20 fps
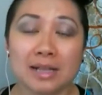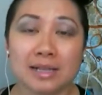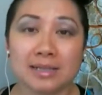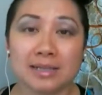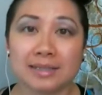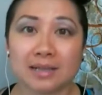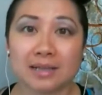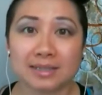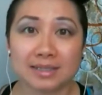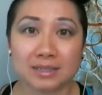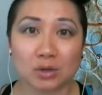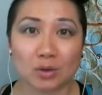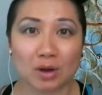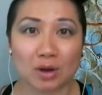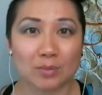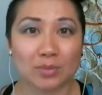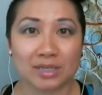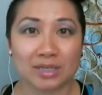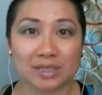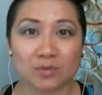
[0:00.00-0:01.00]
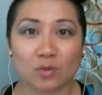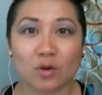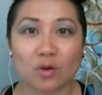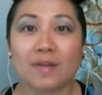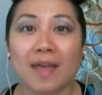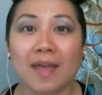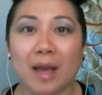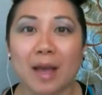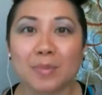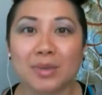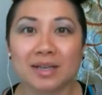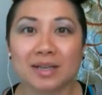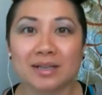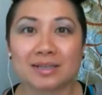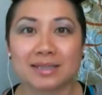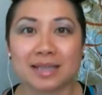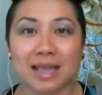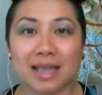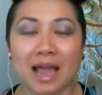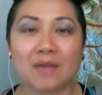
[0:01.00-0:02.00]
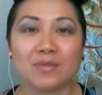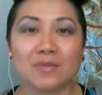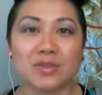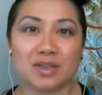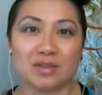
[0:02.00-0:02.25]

Selz is a great place for that because they have